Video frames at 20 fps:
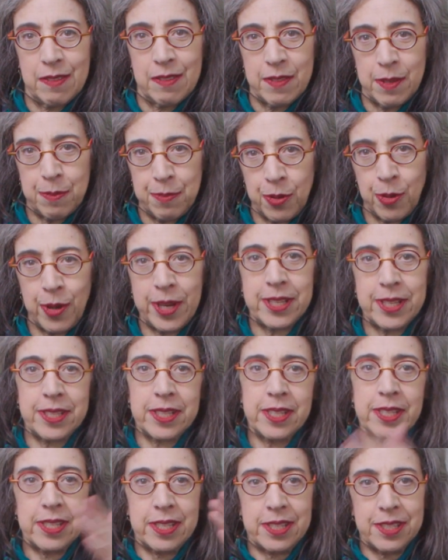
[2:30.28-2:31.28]
The point
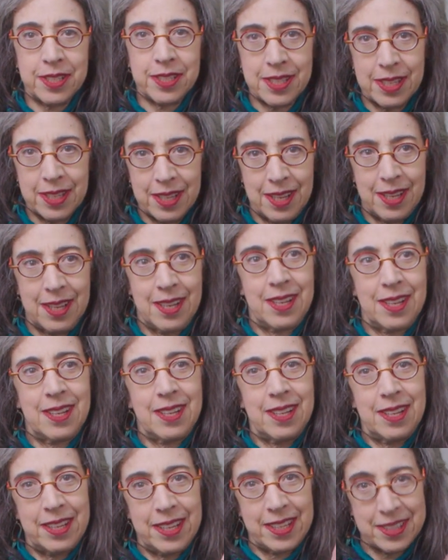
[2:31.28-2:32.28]
is,
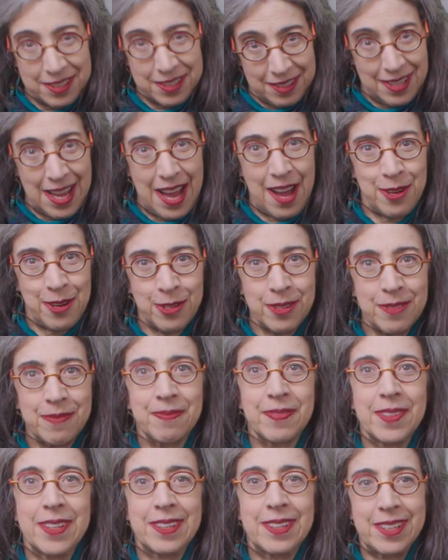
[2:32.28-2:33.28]
it's loud,
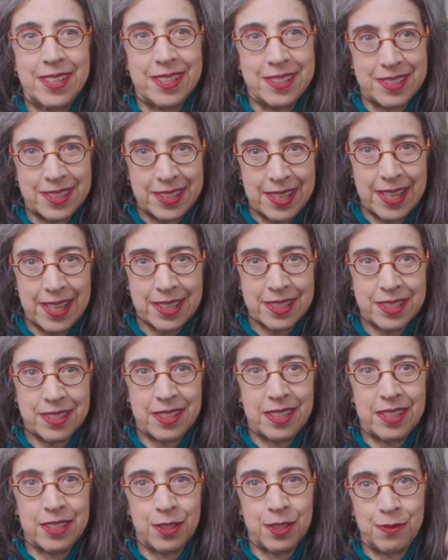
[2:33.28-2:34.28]
it ticks,
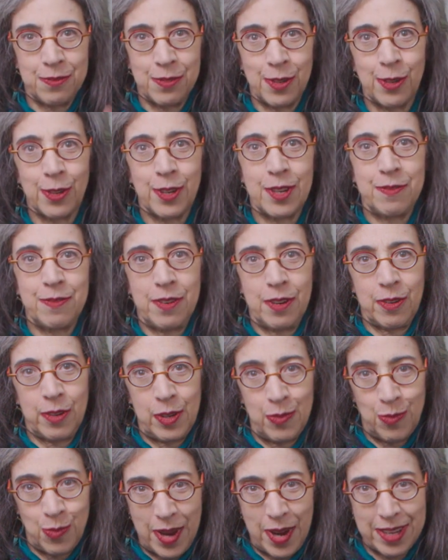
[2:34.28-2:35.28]
it's very, very
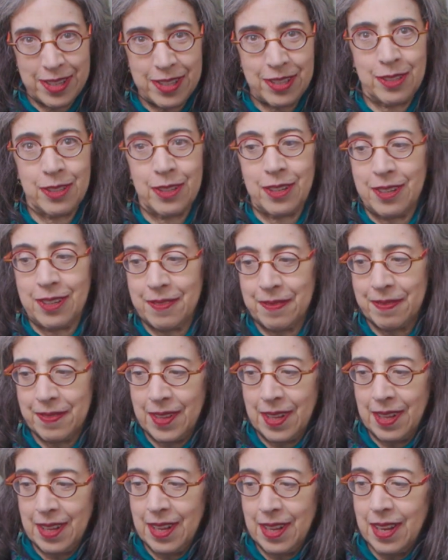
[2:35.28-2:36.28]
regular.
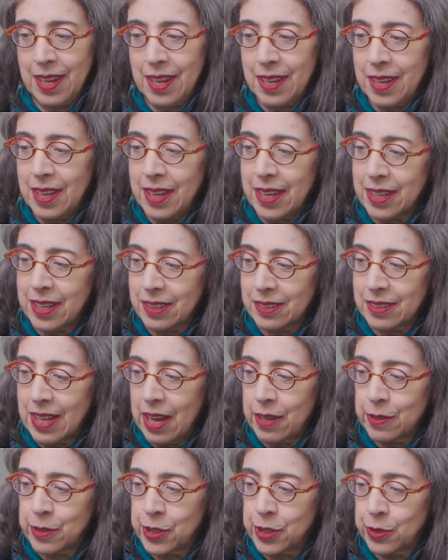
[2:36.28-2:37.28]
It
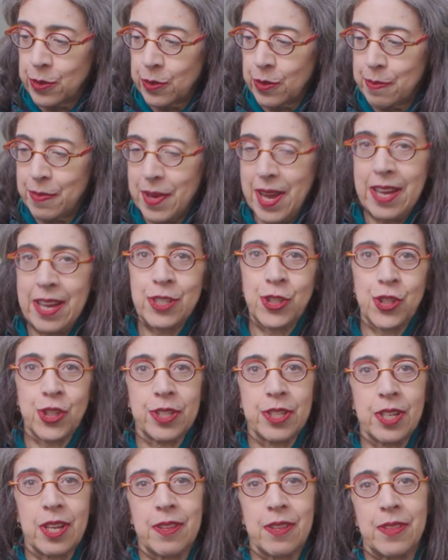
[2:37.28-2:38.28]
allows you to
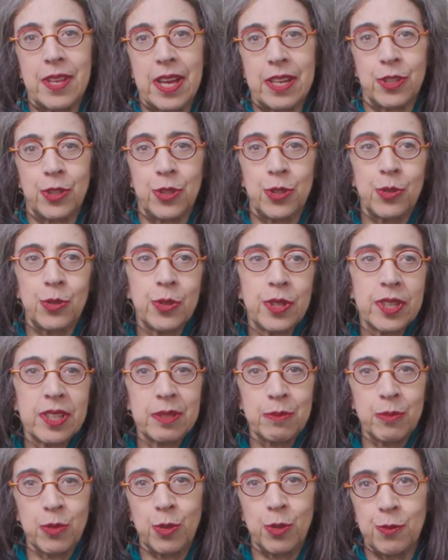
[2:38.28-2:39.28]
imagine that you
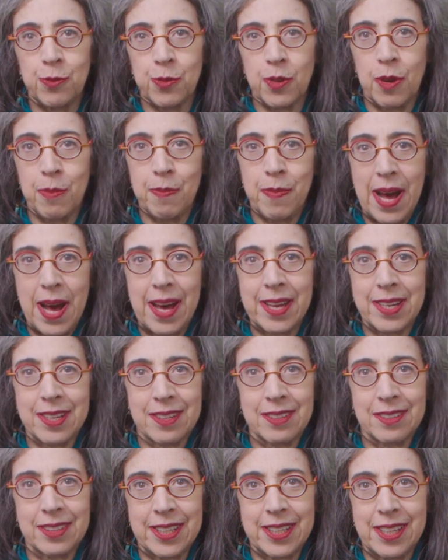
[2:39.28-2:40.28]
can move
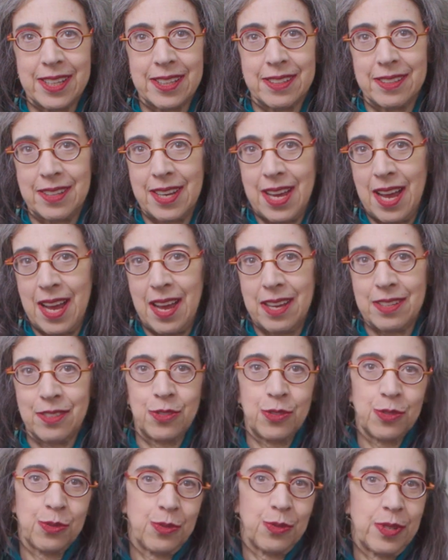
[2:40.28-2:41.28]
robotically and not
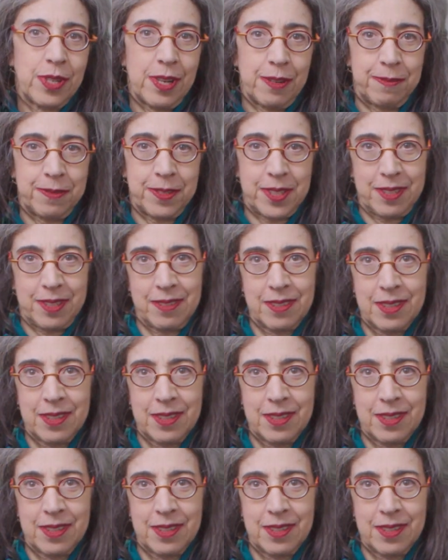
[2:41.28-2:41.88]
drift.